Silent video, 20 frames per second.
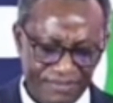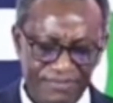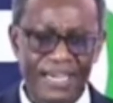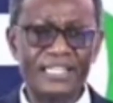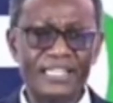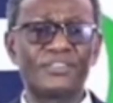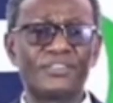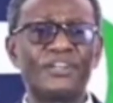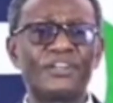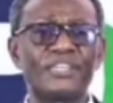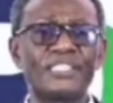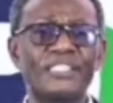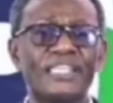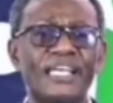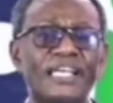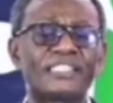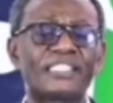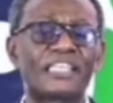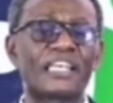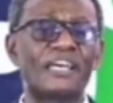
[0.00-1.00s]
my
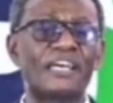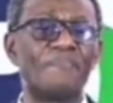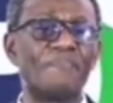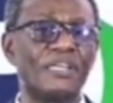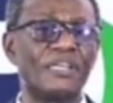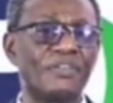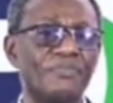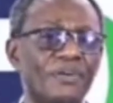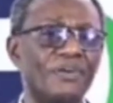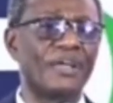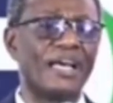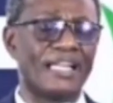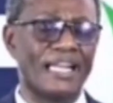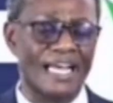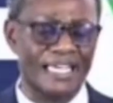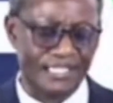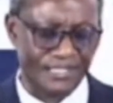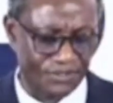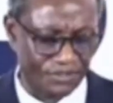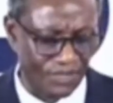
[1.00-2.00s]
theologians came in, we
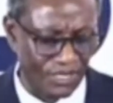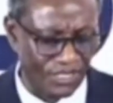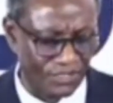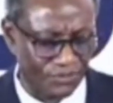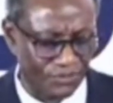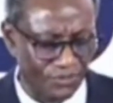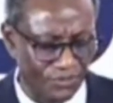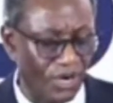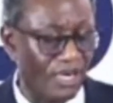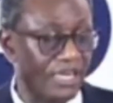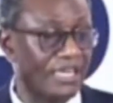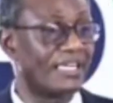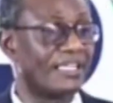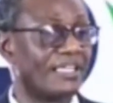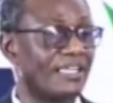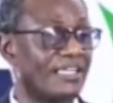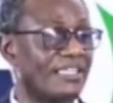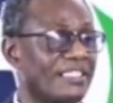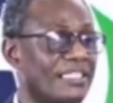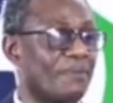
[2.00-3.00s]
realized it was
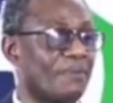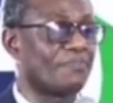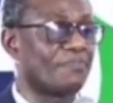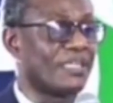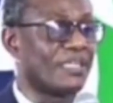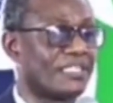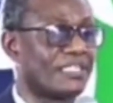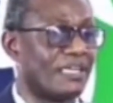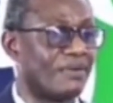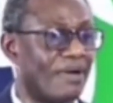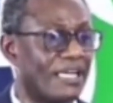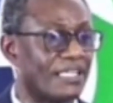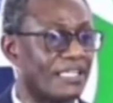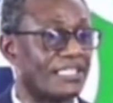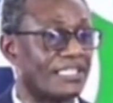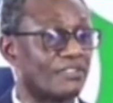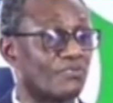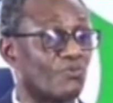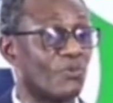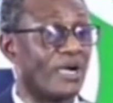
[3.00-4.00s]
wrongly interpreted, but it
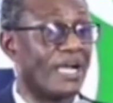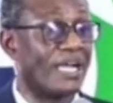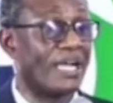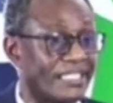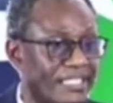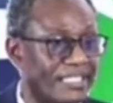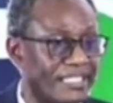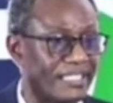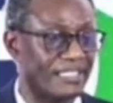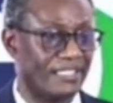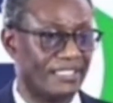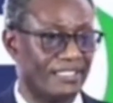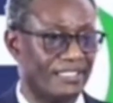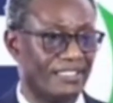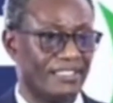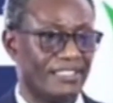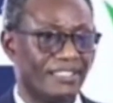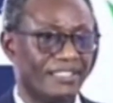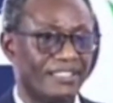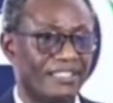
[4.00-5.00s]
worked.
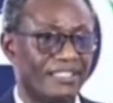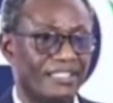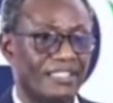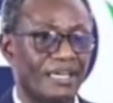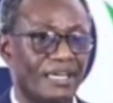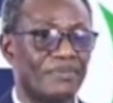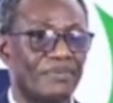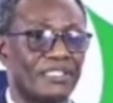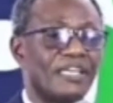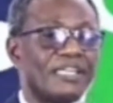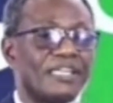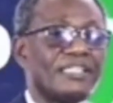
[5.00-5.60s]
Let me say it,